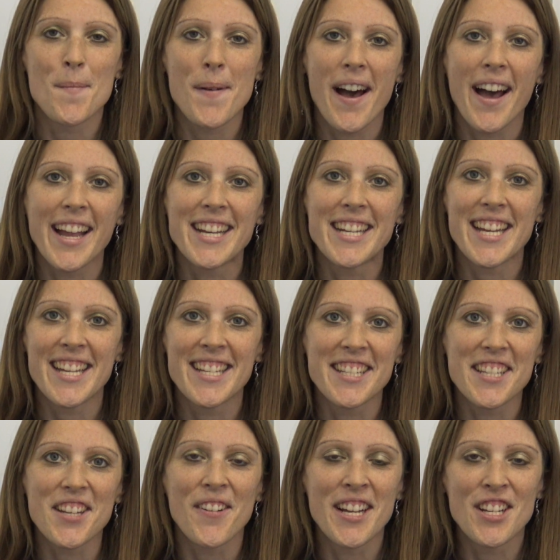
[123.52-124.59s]
behind it, and
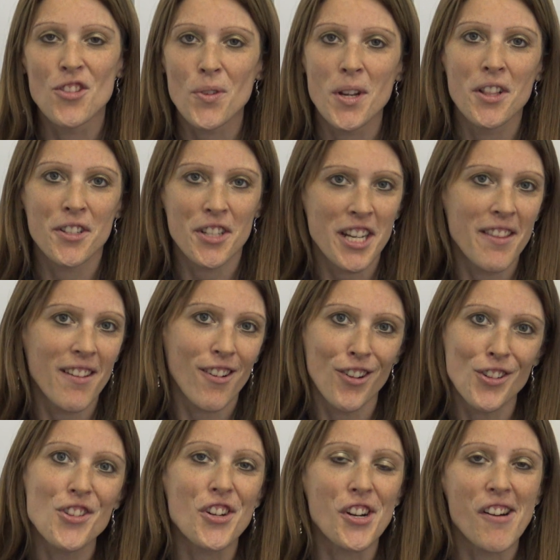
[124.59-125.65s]
so I enjoy learning the
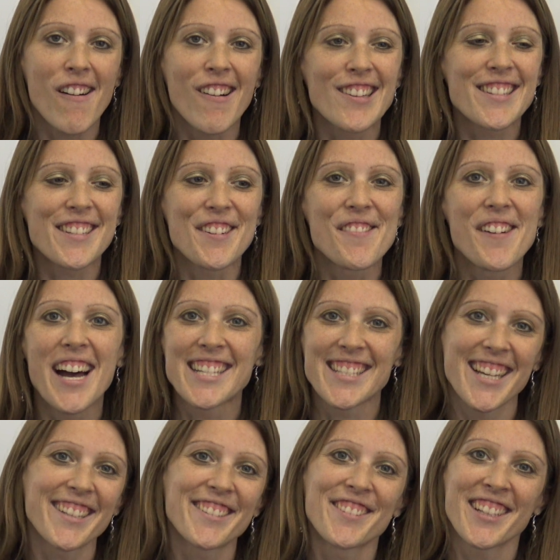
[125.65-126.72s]
culture also as
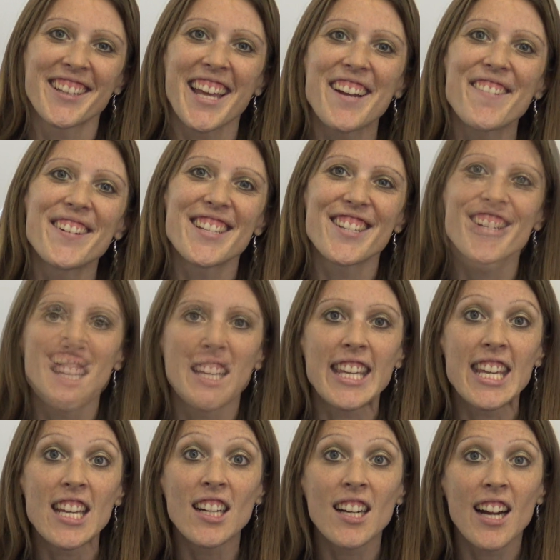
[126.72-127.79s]
I learn the language.
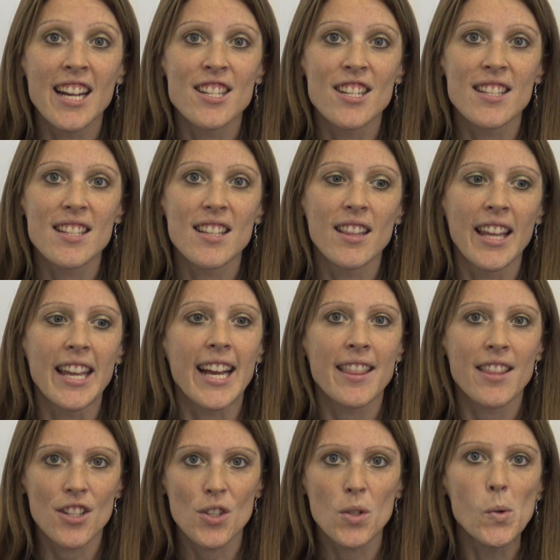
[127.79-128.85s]
Here I just, like at
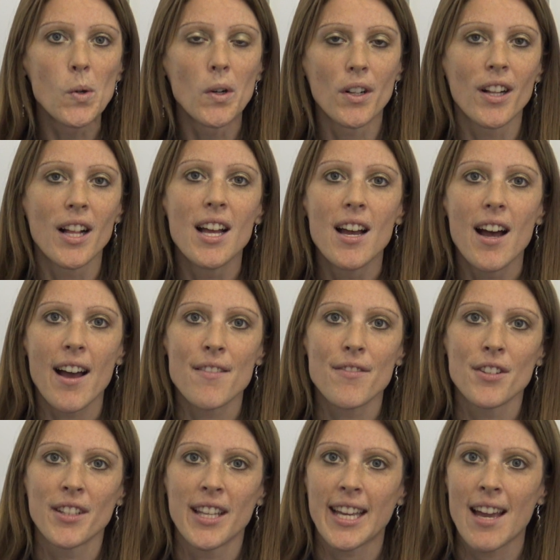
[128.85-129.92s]
the school, I
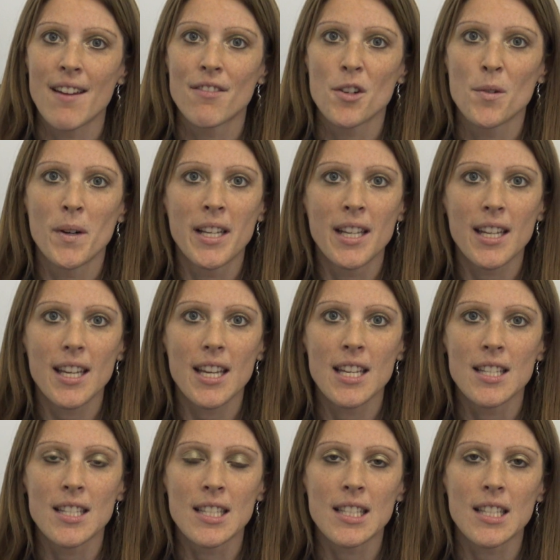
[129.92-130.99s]
feel like everyone
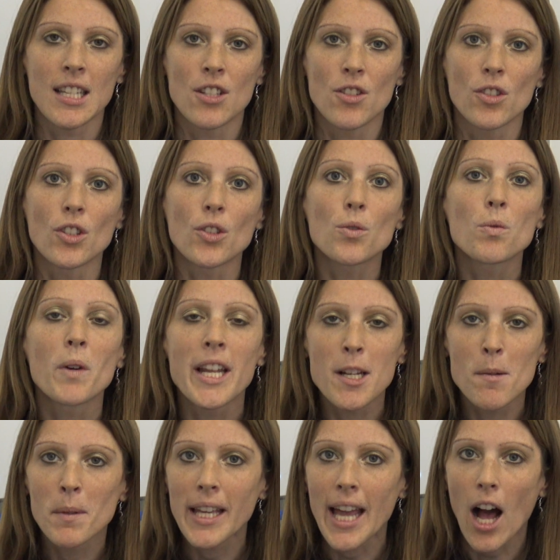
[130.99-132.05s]
is
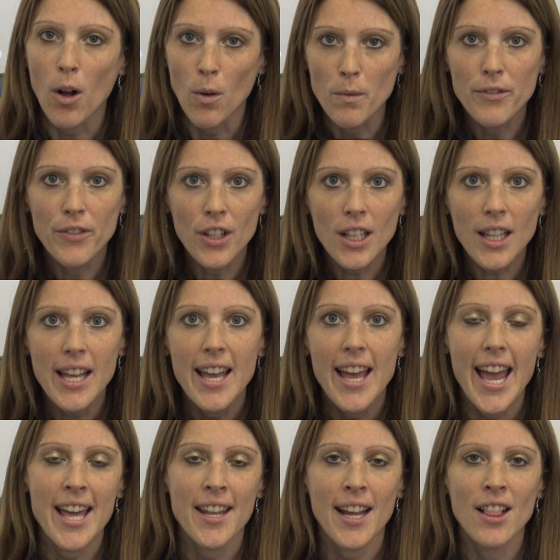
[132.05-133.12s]
incredibly helpful,
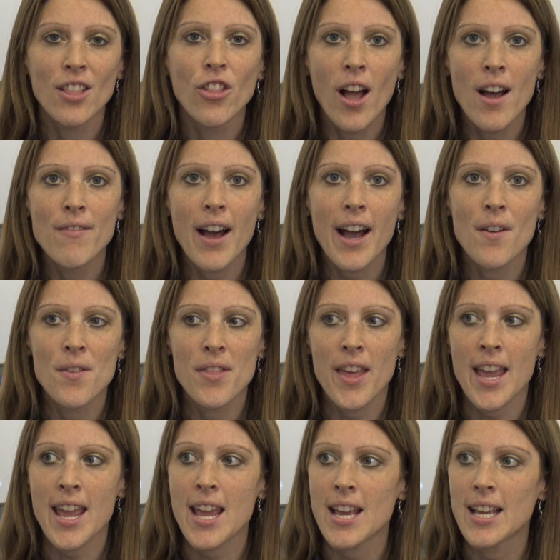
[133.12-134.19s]
and I love how
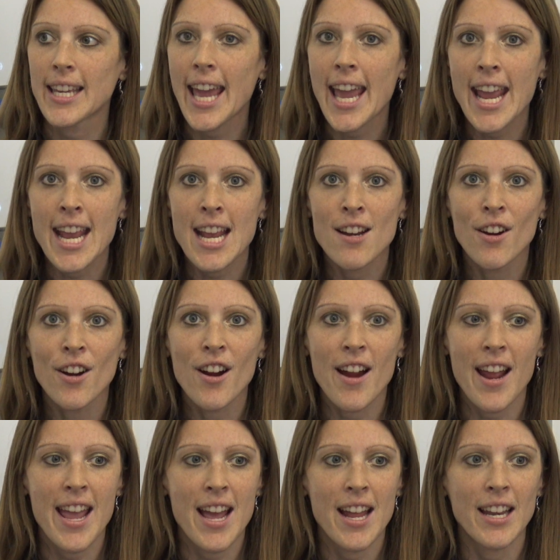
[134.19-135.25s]
they cater
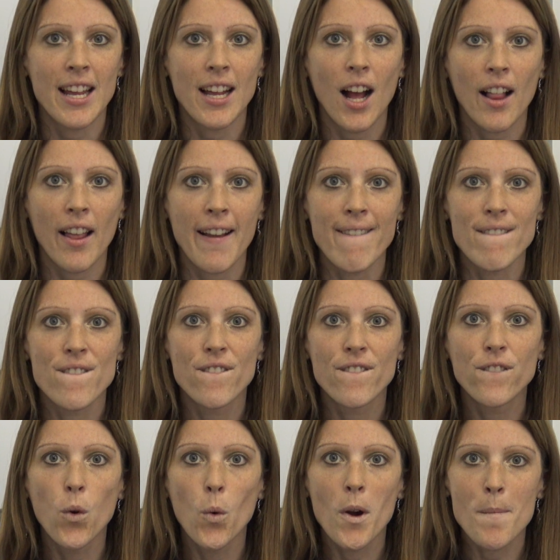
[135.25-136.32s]
and like
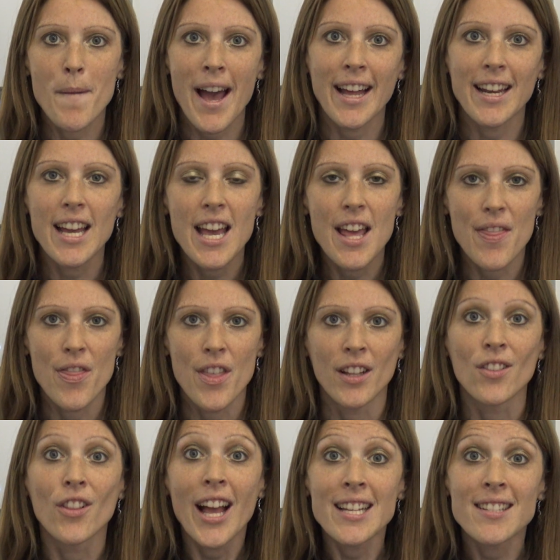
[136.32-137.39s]
format the
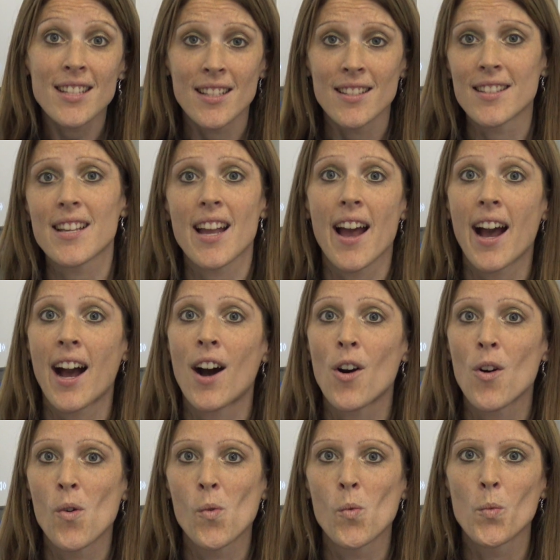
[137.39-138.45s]
lessons to
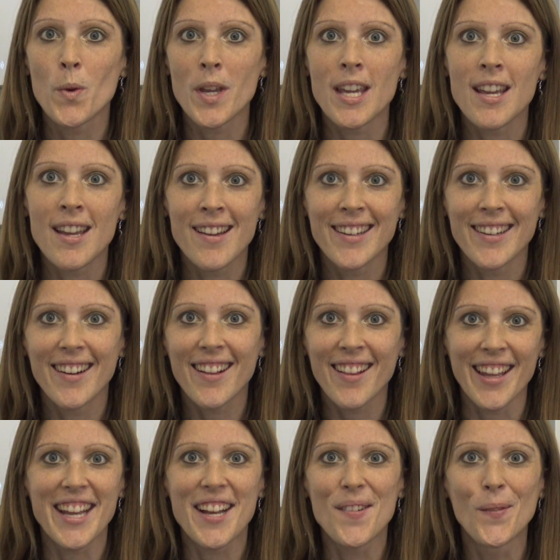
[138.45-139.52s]
how we
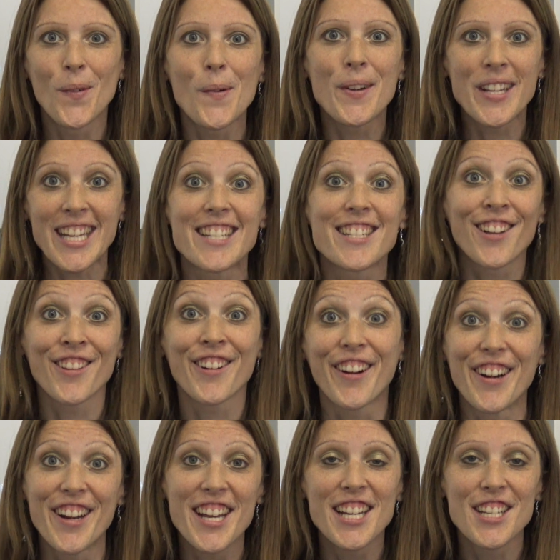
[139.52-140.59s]
like what we need to
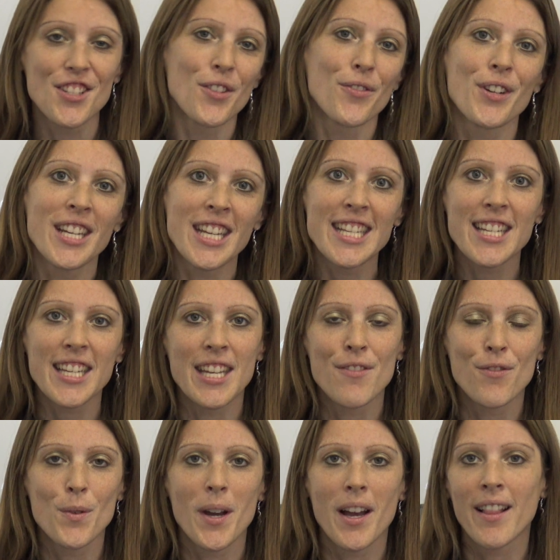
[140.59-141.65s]
learn. So if we need to,
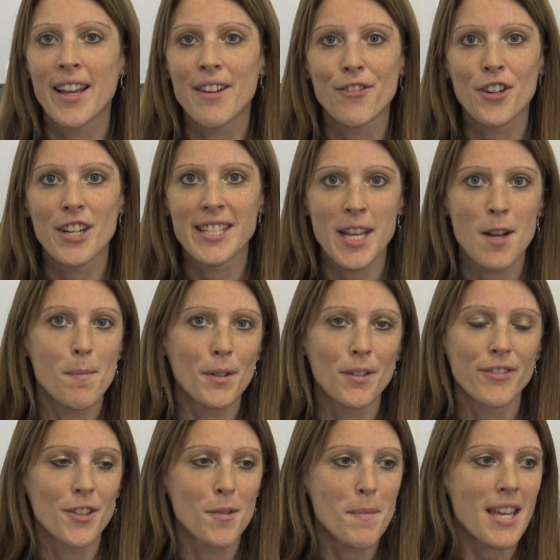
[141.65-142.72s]
like for example,
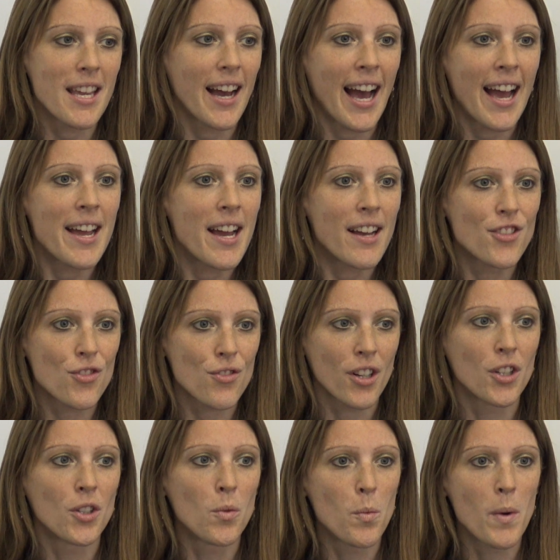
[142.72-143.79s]
for me, I
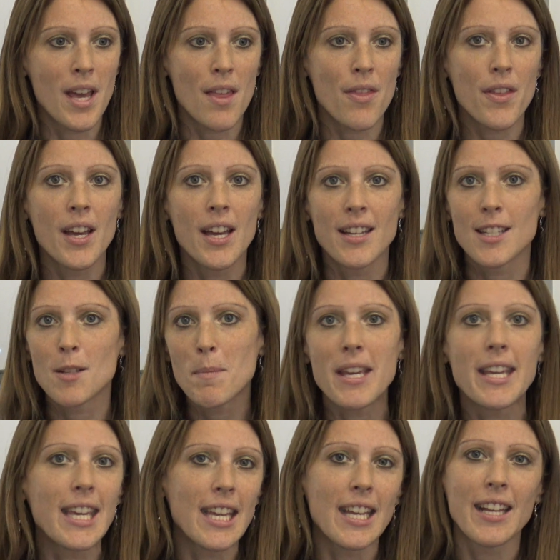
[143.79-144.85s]
struggle with
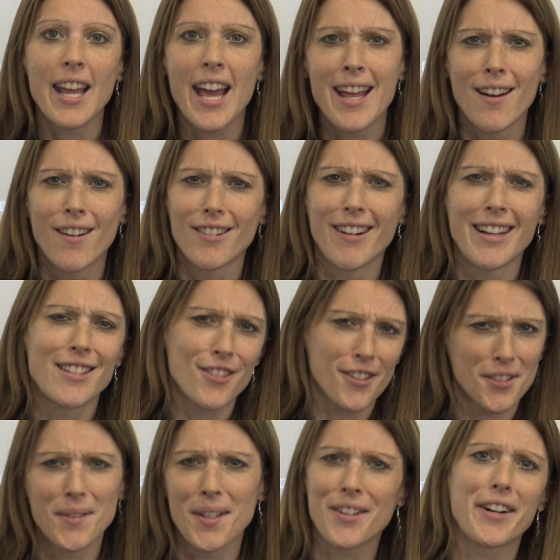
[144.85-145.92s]
speaking and I
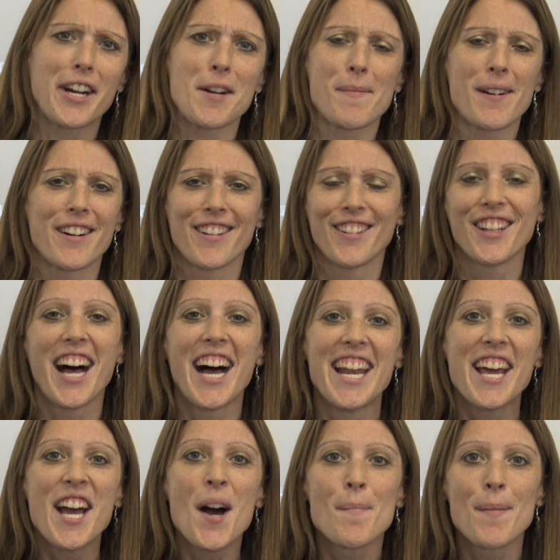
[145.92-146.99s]
struggle with grammar and a
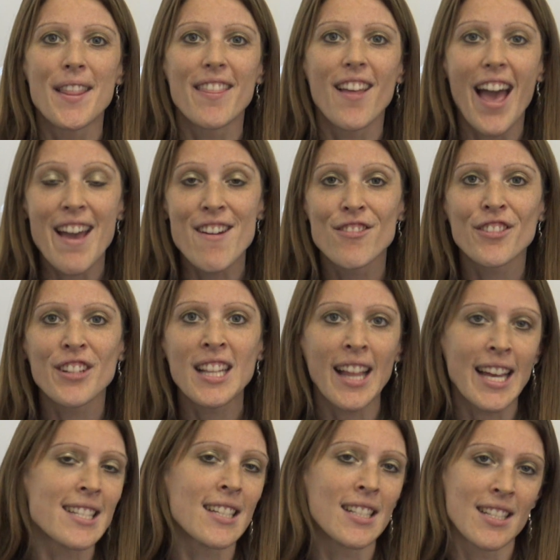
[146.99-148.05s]
lot, but every
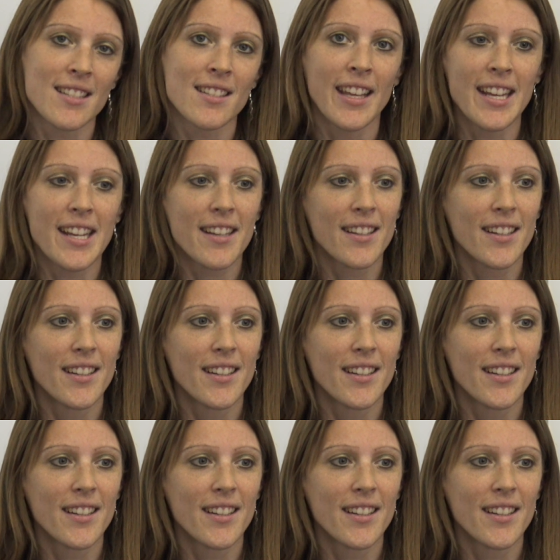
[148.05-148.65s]
lesson is like